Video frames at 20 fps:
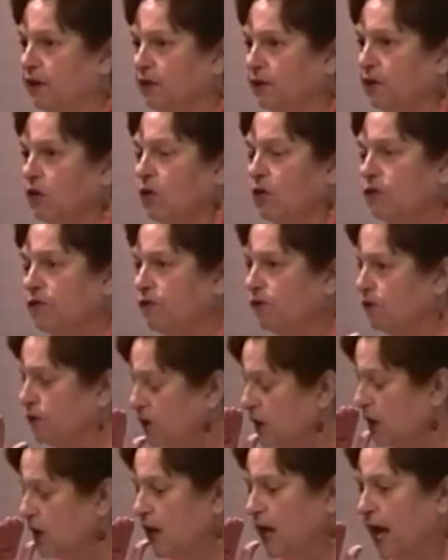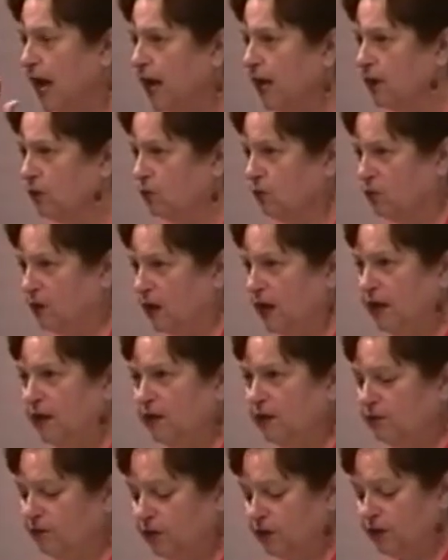or any, any
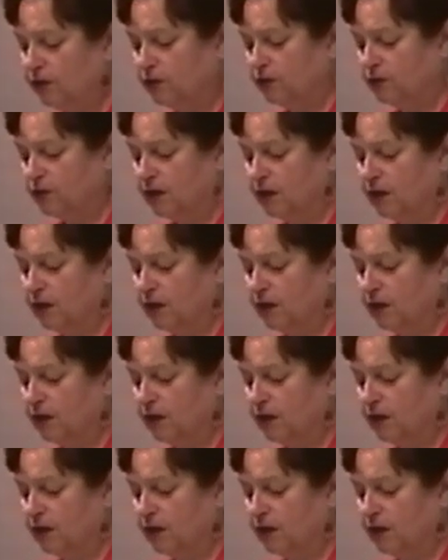of you,